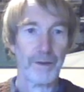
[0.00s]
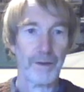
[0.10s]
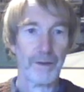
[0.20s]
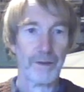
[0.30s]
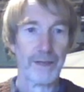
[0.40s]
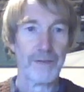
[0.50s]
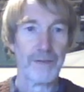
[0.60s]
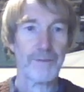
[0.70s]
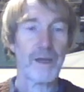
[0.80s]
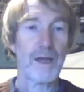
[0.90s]
Okay,
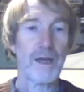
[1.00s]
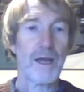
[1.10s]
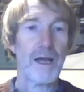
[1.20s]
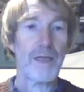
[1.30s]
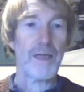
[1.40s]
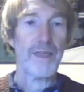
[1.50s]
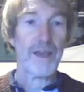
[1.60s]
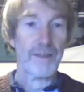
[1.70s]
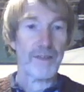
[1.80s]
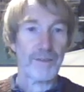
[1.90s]
and
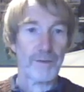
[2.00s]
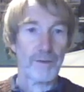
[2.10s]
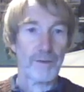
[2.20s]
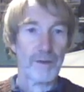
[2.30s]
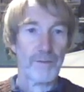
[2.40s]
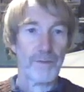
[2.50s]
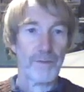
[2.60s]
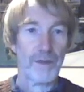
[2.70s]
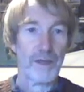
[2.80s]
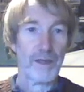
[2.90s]
that
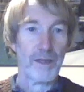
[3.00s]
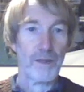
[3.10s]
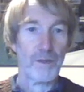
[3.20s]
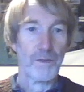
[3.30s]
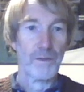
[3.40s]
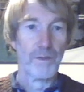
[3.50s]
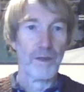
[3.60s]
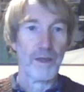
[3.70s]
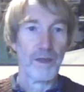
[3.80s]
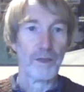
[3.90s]
is
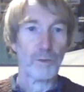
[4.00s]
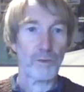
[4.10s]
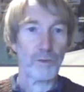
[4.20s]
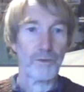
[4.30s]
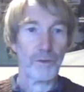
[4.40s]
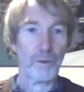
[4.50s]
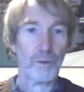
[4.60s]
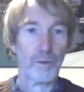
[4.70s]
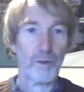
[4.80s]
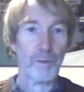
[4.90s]
equal to
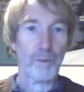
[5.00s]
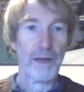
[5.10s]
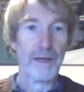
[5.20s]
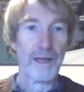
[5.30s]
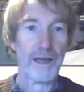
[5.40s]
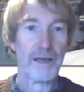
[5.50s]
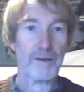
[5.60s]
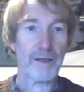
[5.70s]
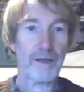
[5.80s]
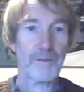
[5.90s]
the plan
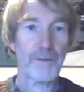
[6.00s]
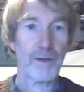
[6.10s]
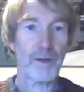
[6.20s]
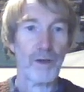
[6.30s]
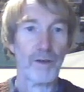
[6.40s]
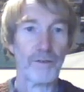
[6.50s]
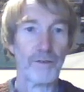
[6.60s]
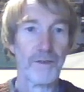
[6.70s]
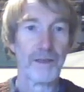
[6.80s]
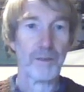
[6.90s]
area of a
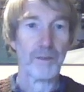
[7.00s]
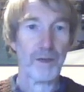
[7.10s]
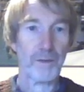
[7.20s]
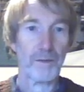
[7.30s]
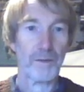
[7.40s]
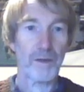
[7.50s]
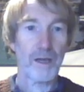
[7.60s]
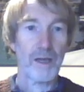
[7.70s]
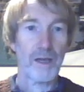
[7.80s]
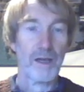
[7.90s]
settling basin.
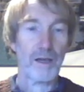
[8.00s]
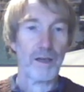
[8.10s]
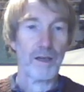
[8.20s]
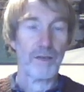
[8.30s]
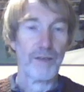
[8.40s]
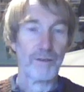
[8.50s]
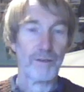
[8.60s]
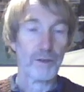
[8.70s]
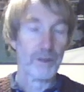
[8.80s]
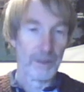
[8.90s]
If you have a look at
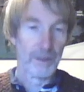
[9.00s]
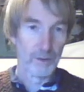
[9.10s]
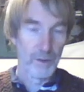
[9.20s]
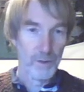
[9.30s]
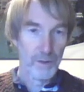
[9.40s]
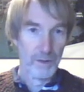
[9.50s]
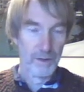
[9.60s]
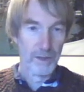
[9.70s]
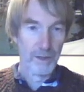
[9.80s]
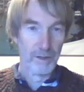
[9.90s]
that
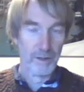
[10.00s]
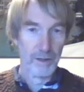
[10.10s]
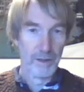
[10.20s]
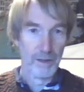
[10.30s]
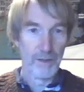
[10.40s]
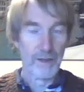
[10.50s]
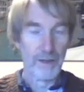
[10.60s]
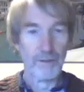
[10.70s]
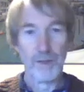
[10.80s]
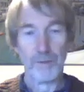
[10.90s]
question at the end of
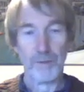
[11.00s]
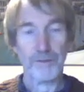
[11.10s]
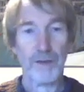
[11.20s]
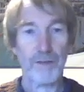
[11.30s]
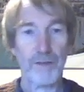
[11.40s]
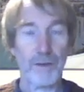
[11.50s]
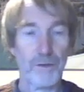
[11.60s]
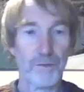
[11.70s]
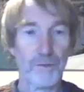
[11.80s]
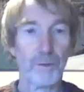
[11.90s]
Chapter 5 that I was just
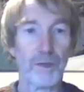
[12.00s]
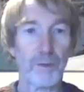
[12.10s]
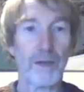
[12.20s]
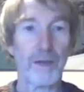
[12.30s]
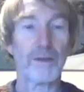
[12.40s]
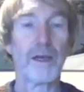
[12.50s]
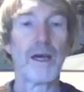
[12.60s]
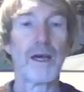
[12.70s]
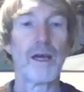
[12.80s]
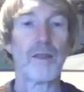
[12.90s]
talking about,
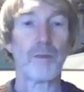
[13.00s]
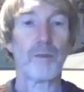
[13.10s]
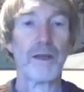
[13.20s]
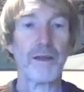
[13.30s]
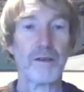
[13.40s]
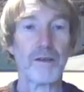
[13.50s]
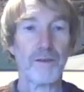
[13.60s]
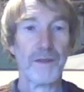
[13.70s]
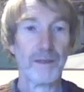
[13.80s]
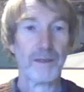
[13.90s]
the plan area of a
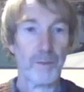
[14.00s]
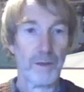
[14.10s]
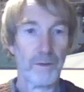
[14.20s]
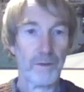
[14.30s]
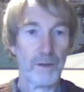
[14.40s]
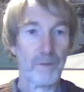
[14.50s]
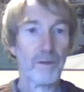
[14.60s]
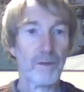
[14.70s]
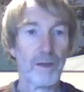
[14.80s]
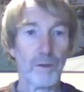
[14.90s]
settling basin is
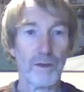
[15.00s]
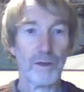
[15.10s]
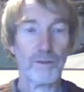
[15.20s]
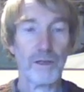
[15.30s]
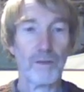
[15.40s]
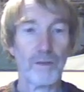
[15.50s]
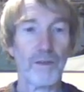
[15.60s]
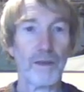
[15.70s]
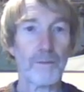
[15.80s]
Q over UT.